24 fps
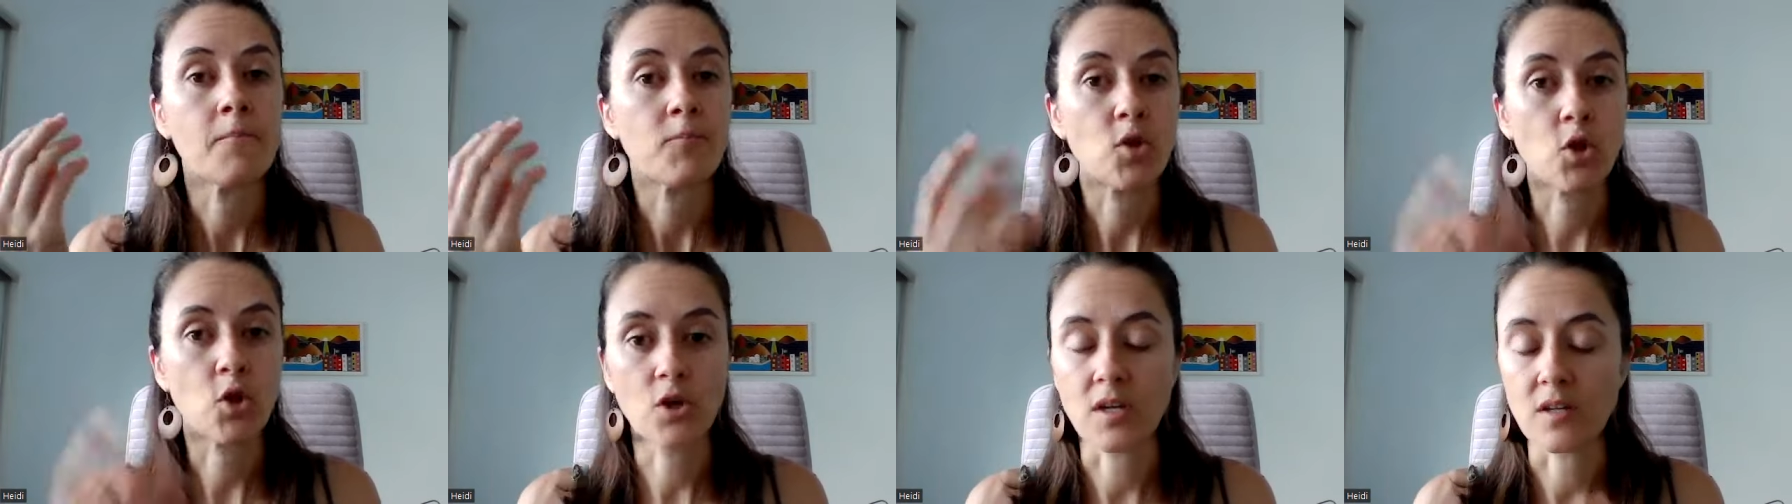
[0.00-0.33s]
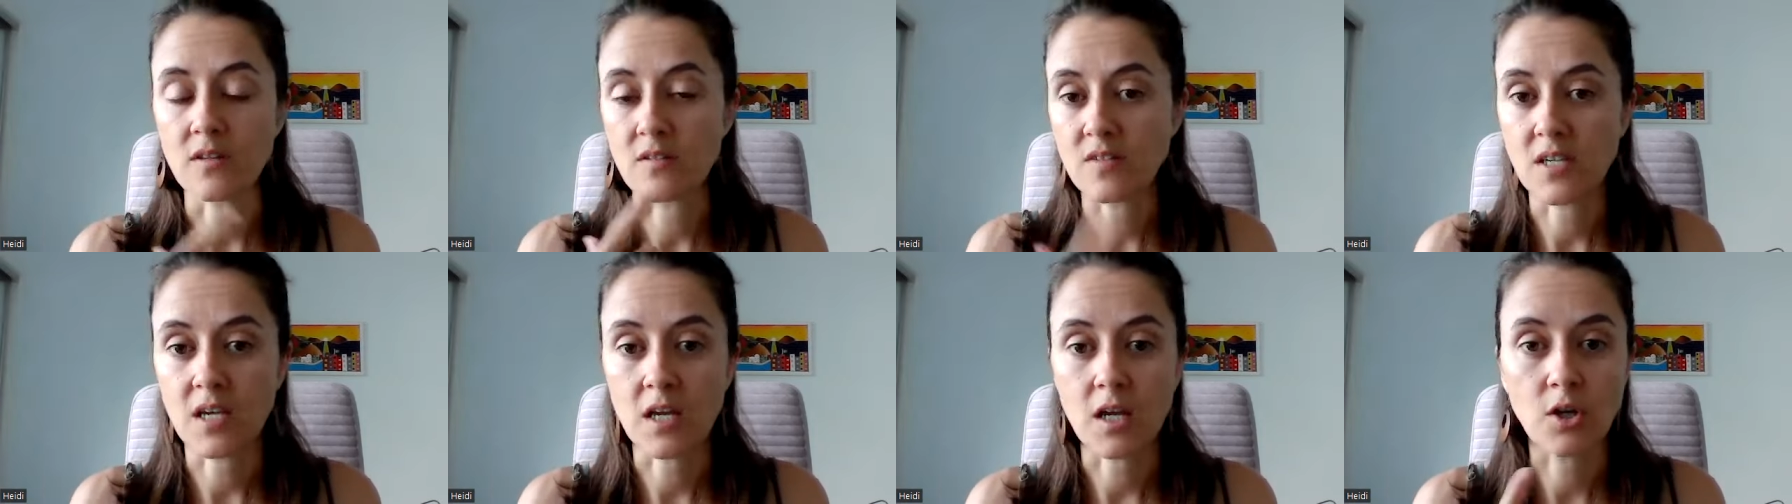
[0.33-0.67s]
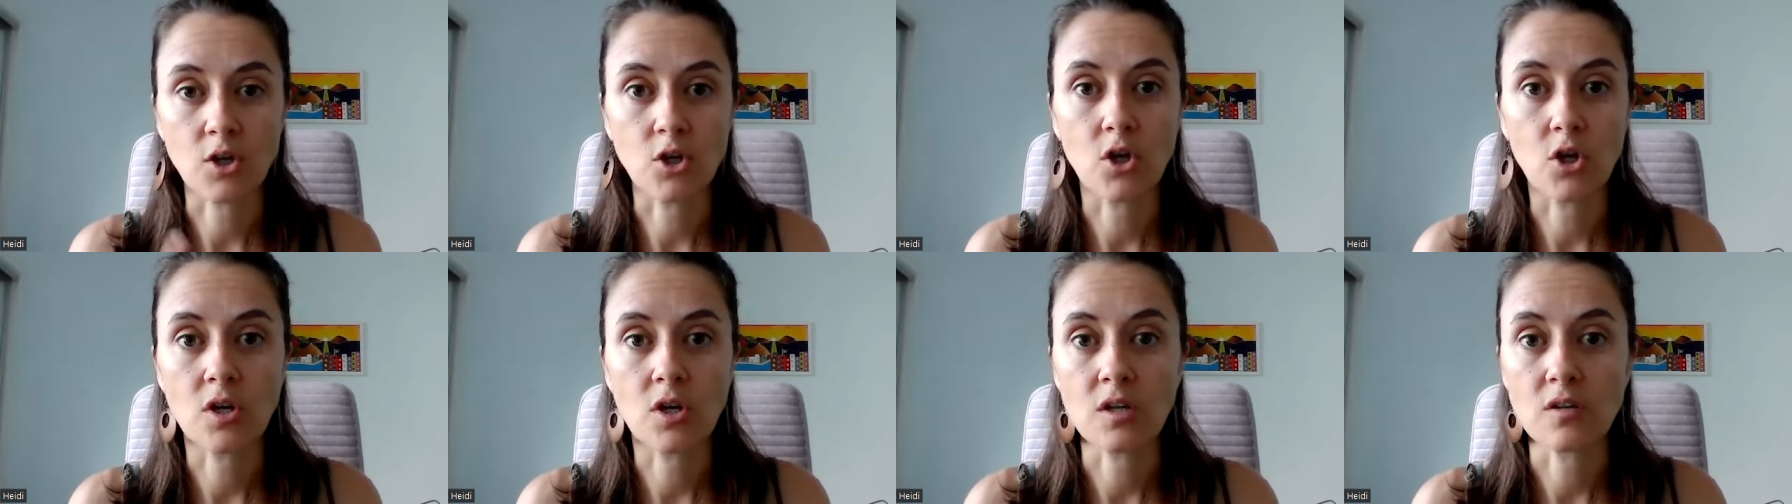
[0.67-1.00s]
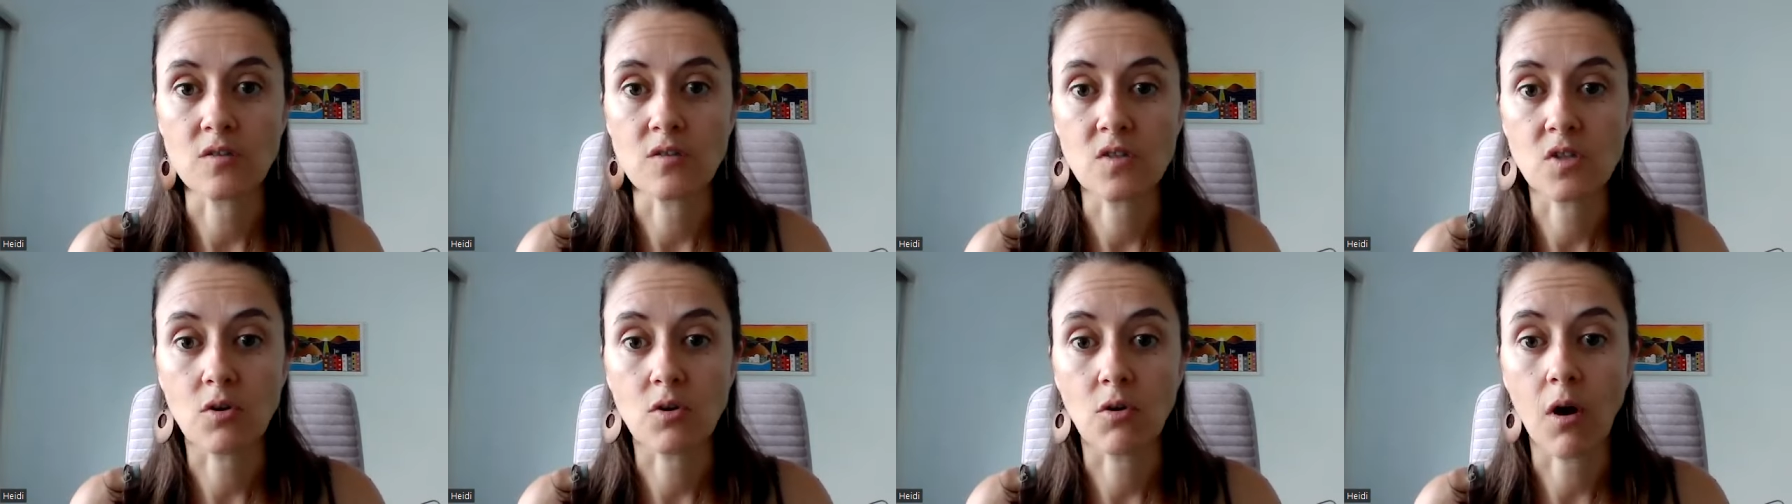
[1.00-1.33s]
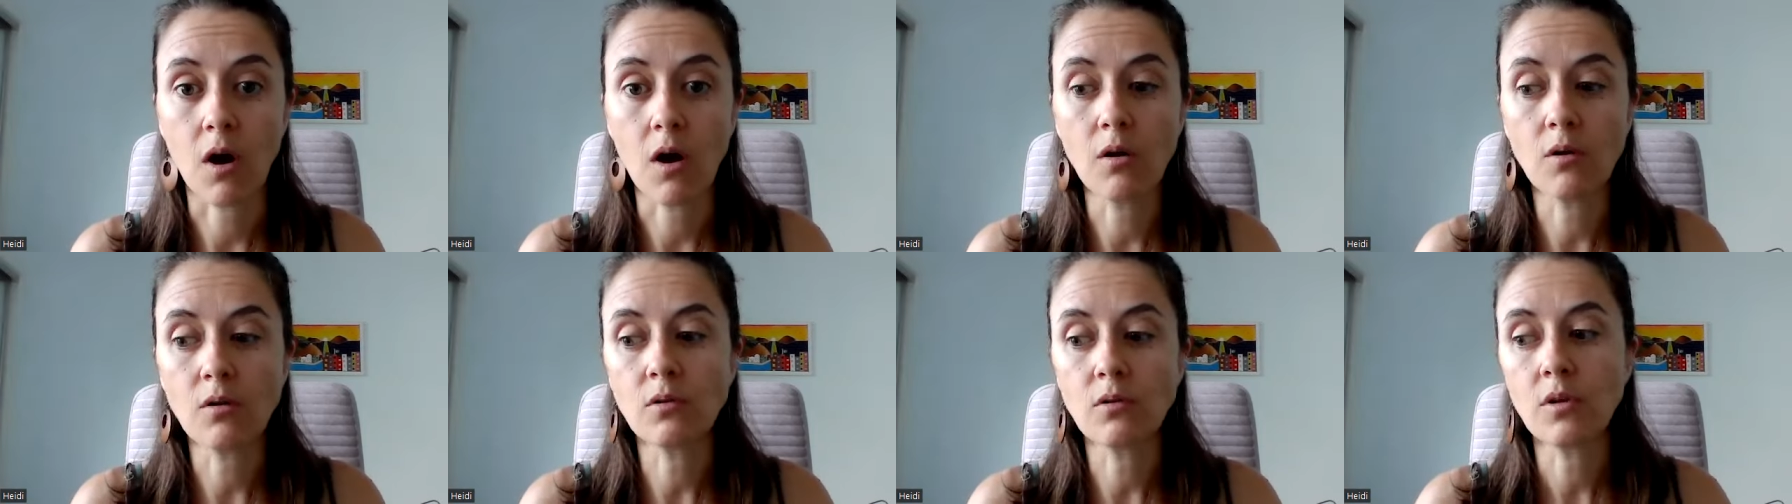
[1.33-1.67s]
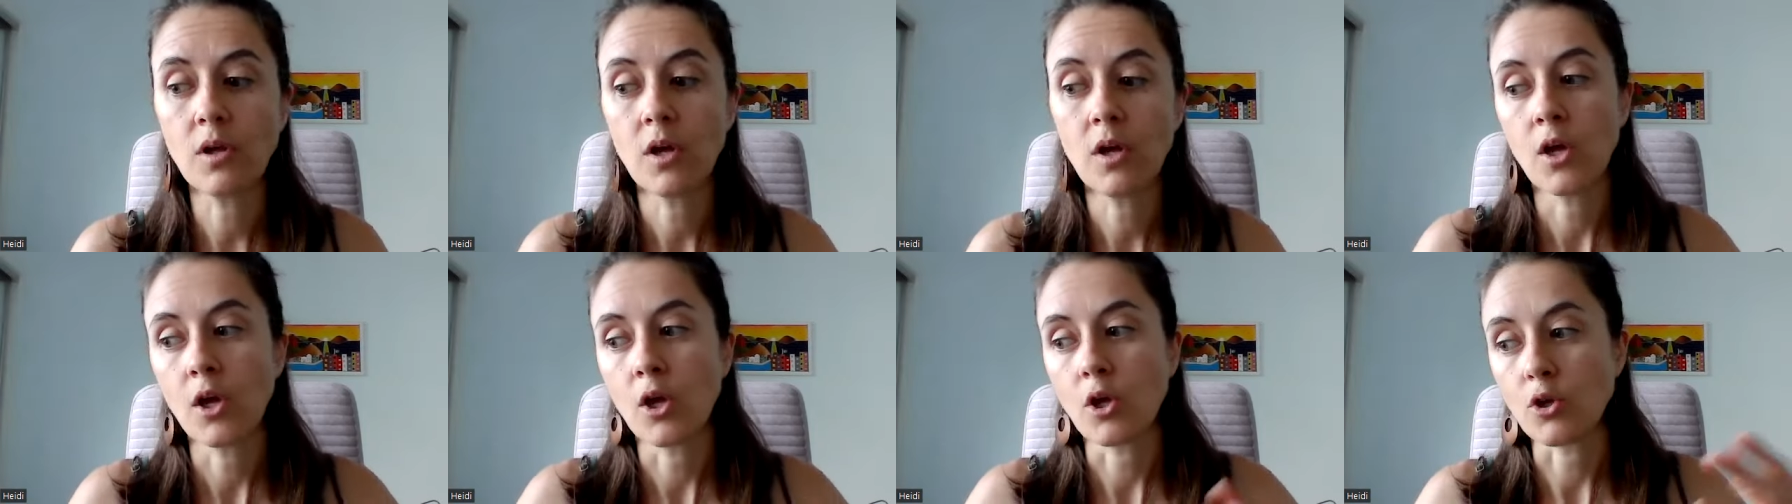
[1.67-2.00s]
You can sit and you can
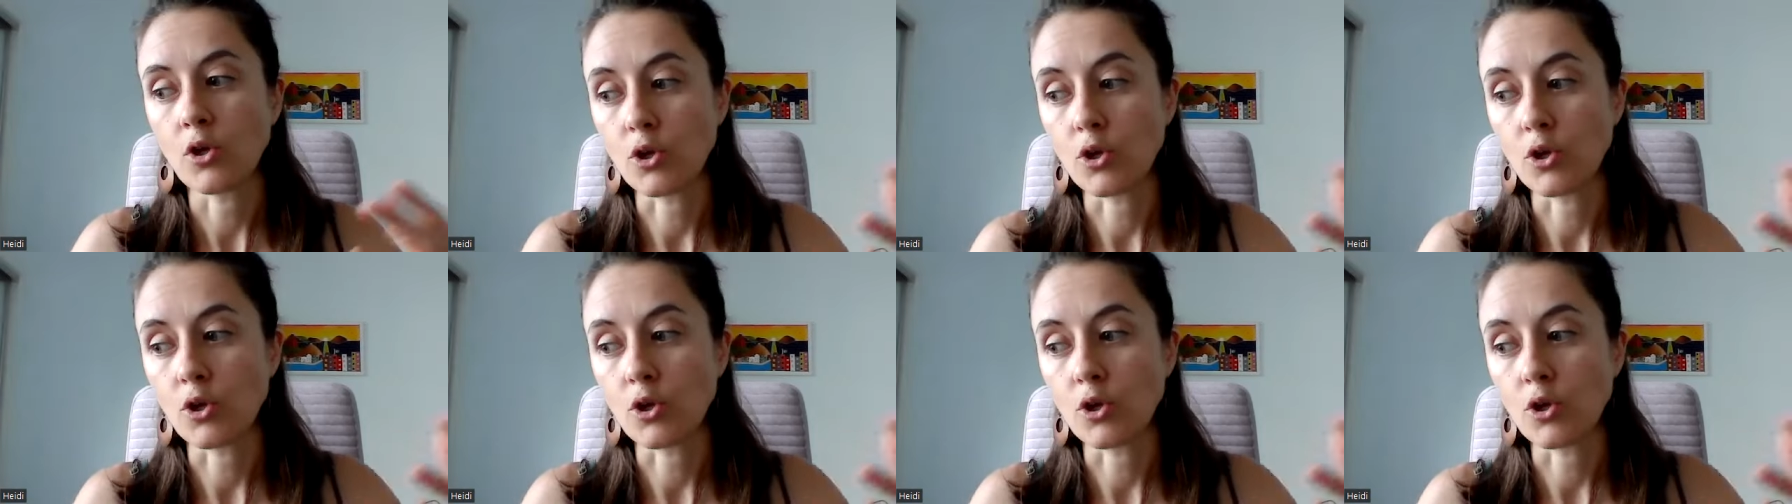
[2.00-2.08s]
scroll.